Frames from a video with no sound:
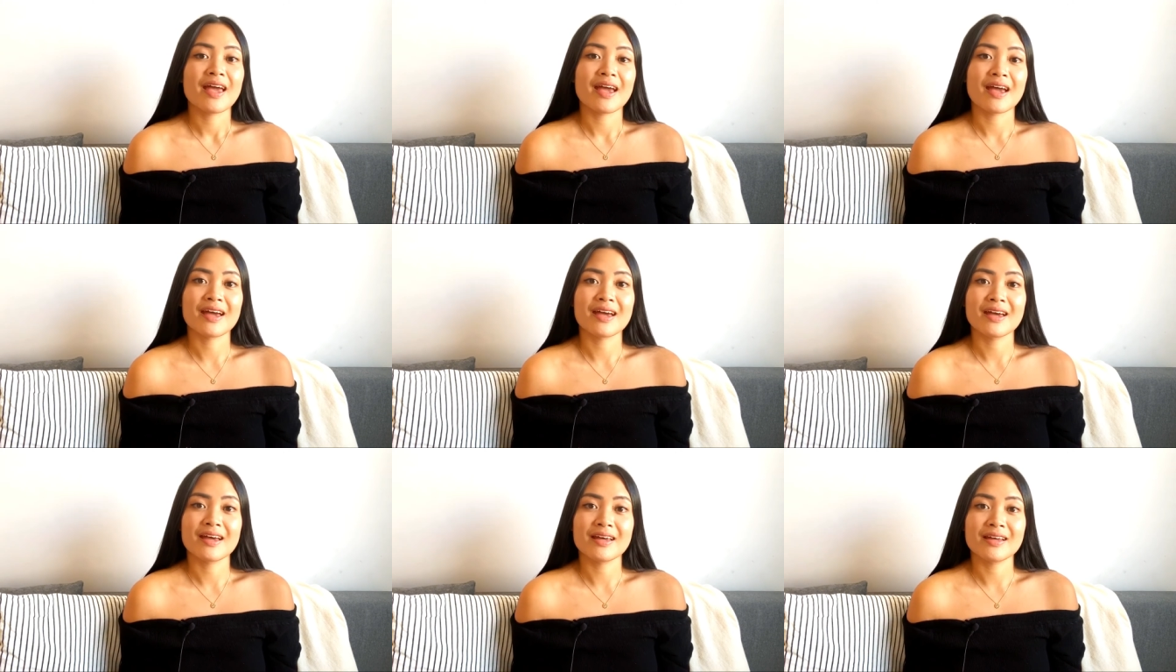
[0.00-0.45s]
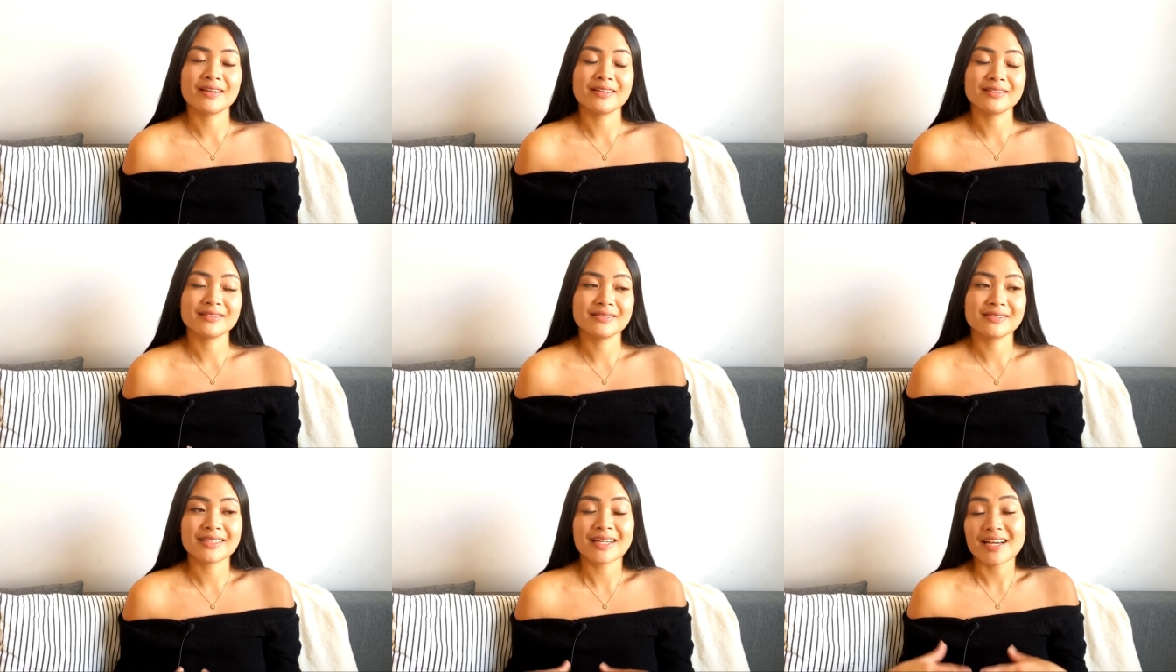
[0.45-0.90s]

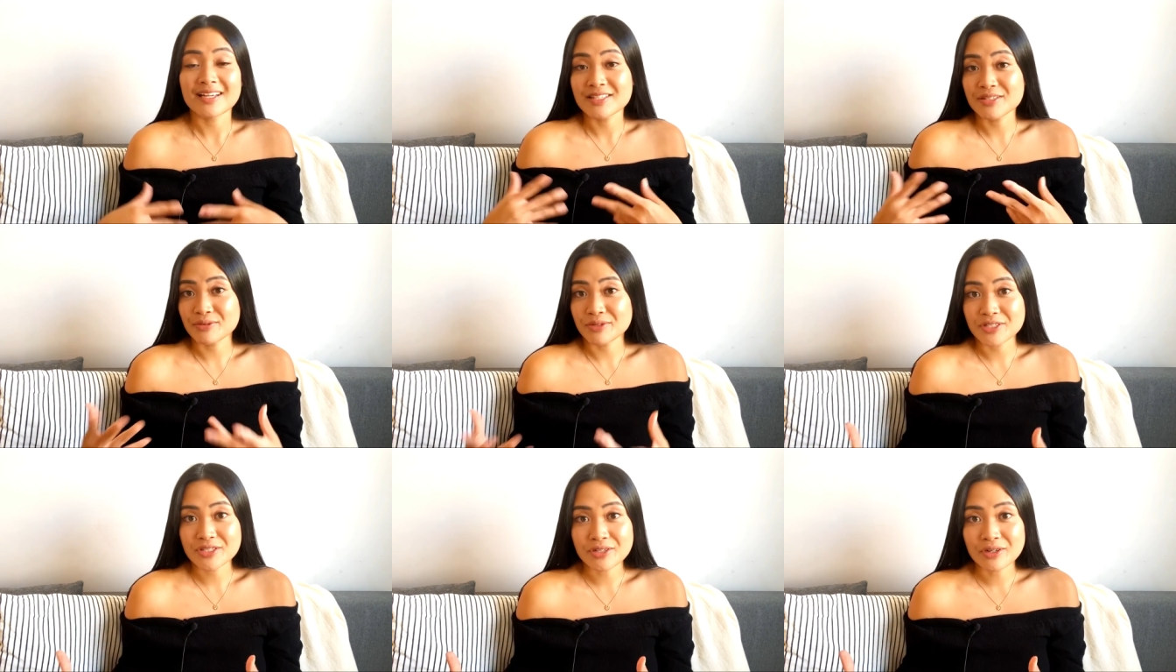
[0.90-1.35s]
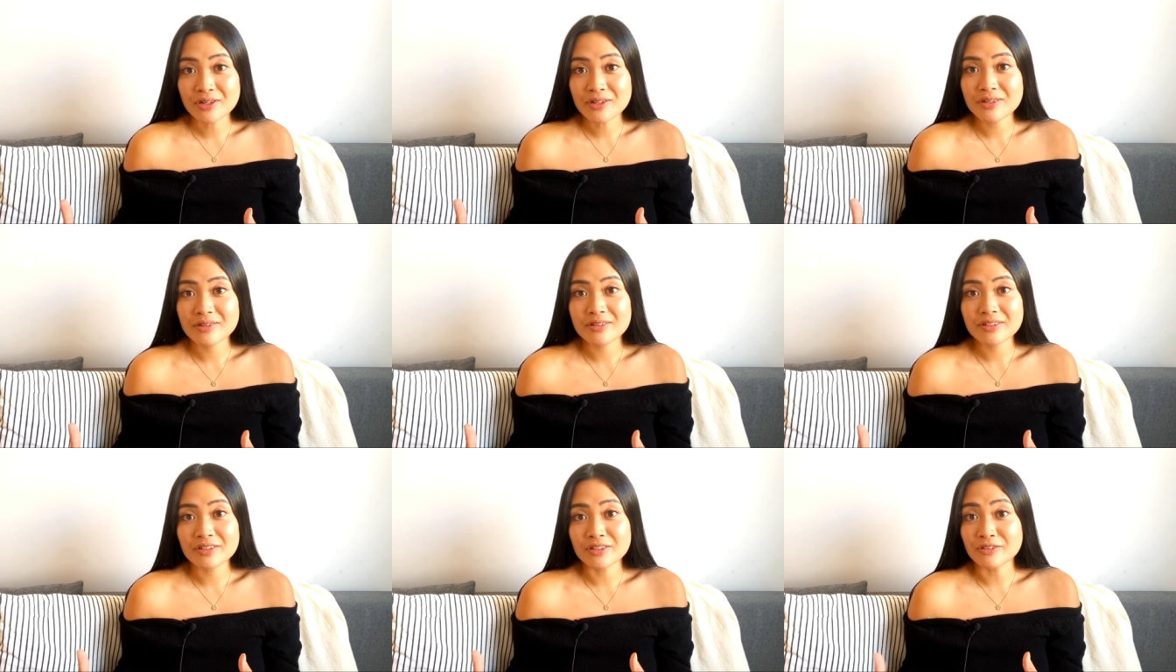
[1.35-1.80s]
And as a
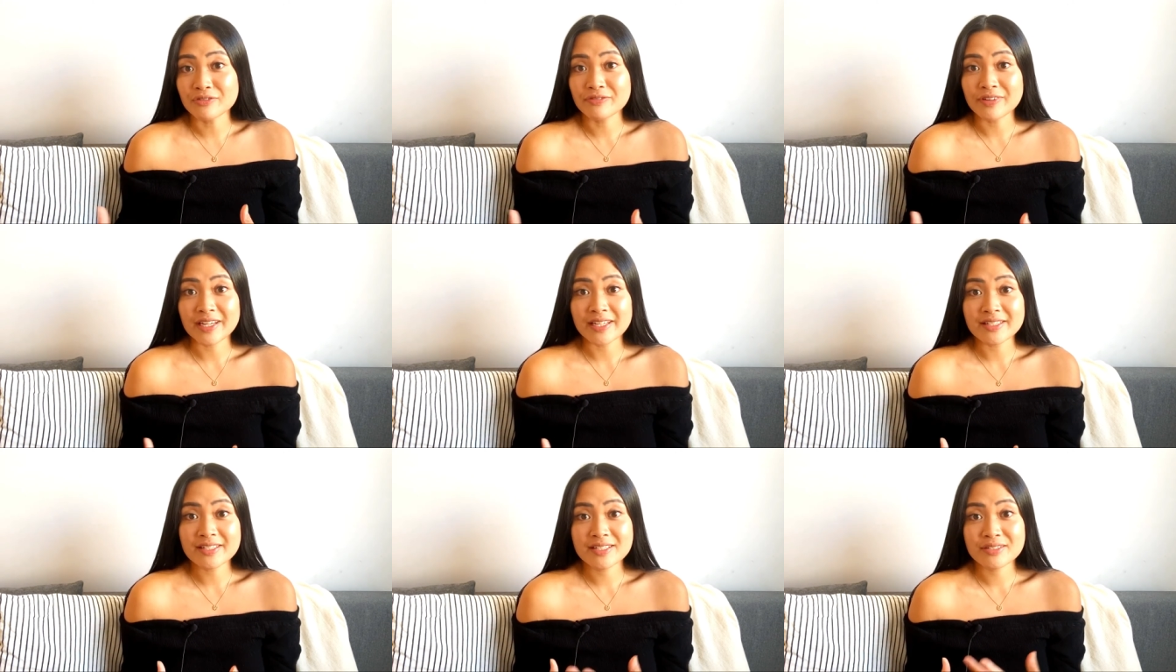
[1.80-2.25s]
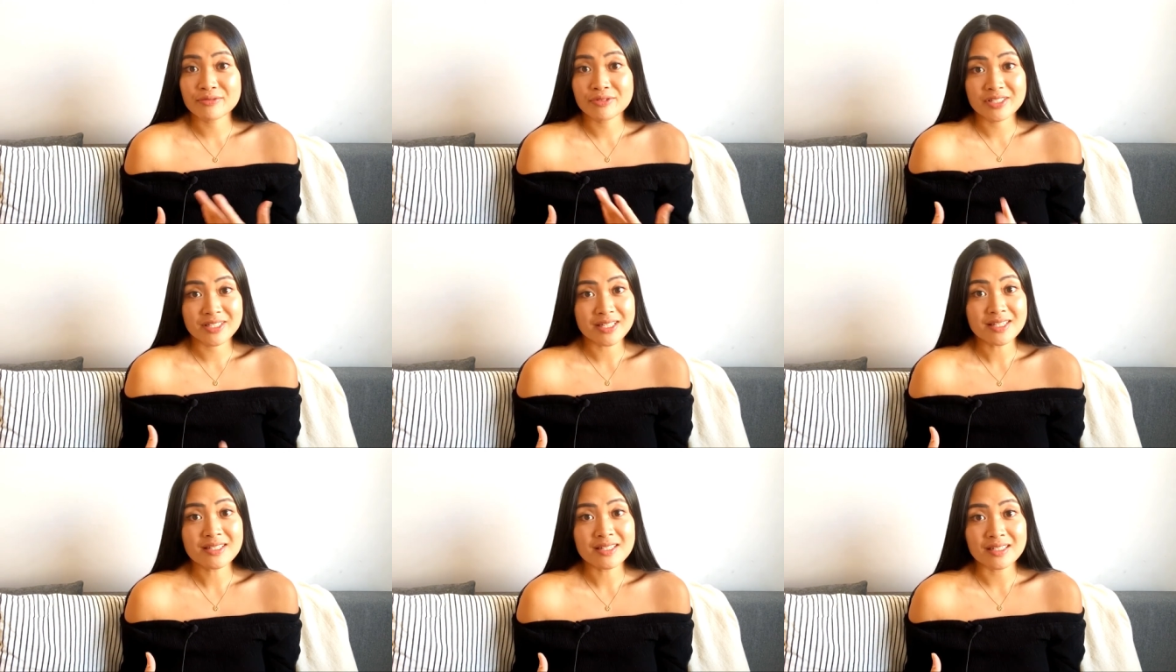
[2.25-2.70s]
result, you'll face
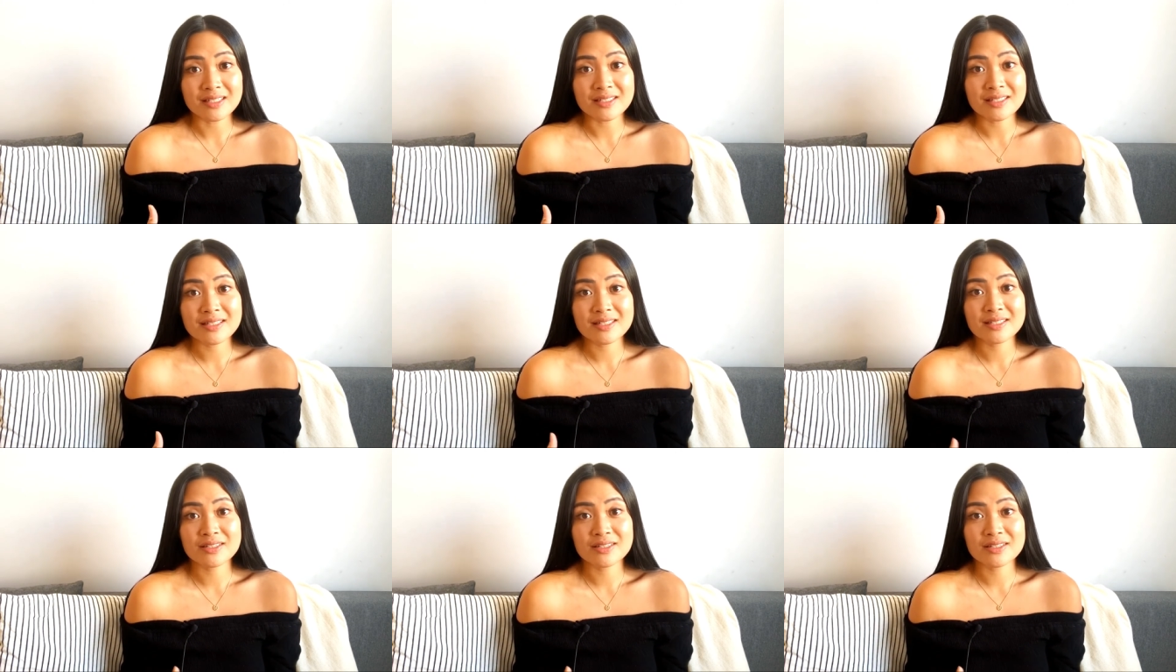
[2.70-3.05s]
resistance.